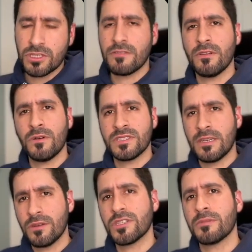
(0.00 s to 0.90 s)
flaws
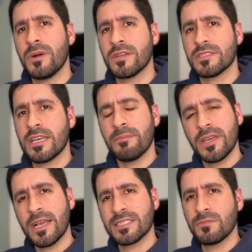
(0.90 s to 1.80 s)
and logic bugs can
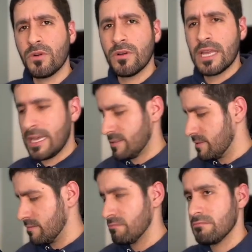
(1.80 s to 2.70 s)
be as small as
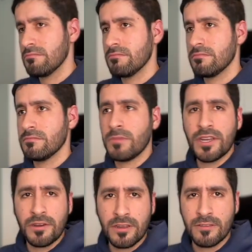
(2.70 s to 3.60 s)

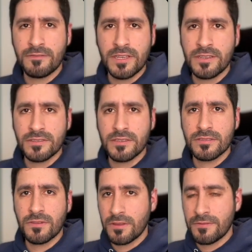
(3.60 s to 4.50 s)
minor
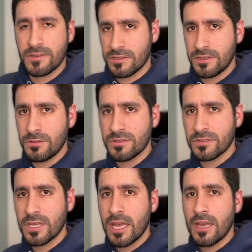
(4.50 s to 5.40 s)
inconveniences for the front-end
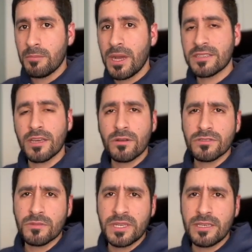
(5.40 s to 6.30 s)
users, but it can
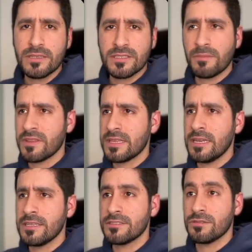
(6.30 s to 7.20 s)
also be something that
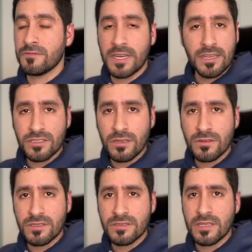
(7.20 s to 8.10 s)
leads to financial
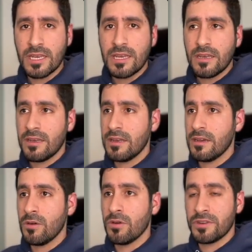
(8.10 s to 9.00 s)
losses
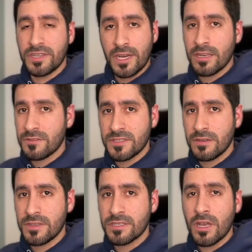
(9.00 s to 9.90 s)
or denial of
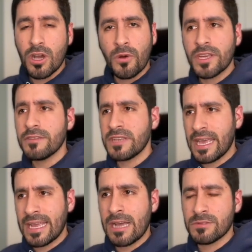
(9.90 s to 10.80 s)
service, or even
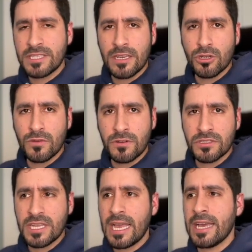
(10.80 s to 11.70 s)
account
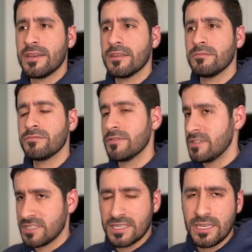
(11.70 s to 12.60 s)
takeovers and
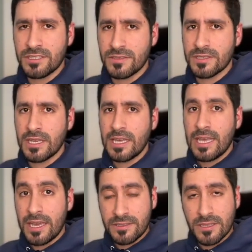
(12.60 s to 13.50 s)
privilege escalations.
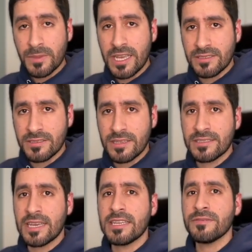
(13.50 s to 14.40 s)
And in some cases,
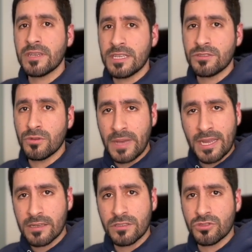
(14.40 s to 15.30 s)
it can even lead to
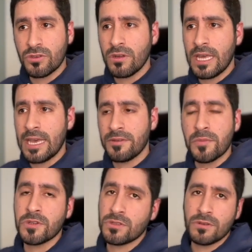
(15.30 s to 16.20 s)
backend control and
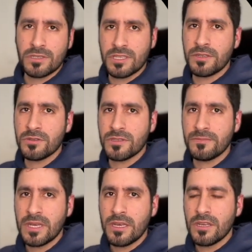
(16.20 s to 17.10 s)
remote code execution.
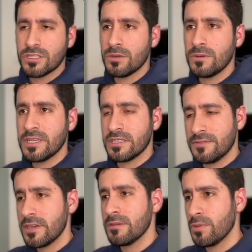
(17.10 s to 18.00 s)
So it is
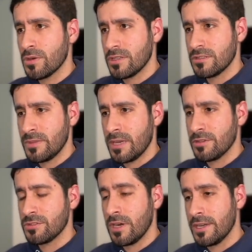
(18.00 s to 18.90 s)
very important to be able
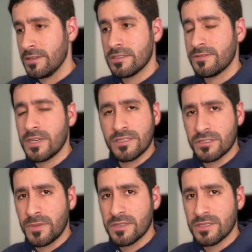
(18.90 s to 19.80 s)
to identify
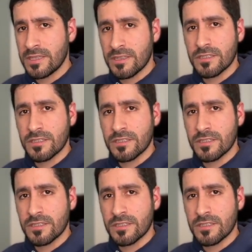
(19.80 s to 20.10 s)
such bugs and such